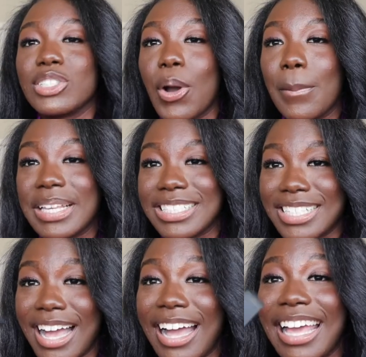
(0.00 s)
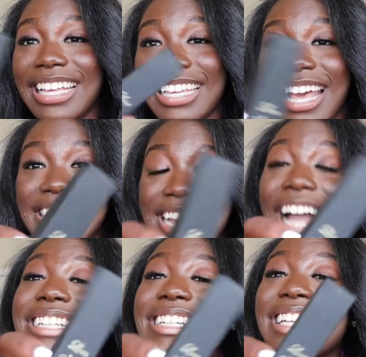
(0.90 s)
Don't Be Shy. And yes,
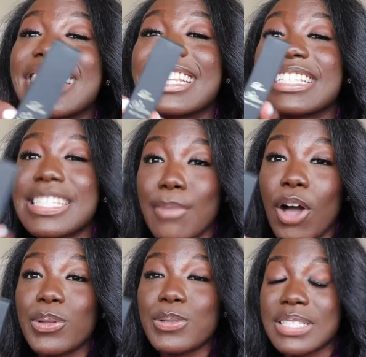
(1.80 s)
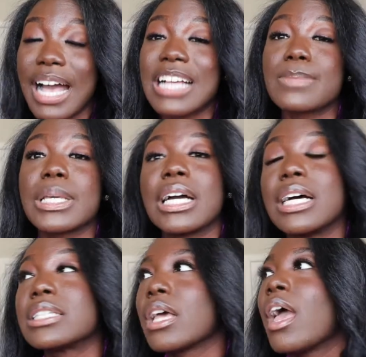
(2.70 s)
I did get this small little size
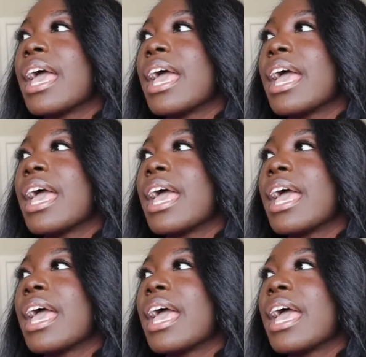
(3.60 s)
because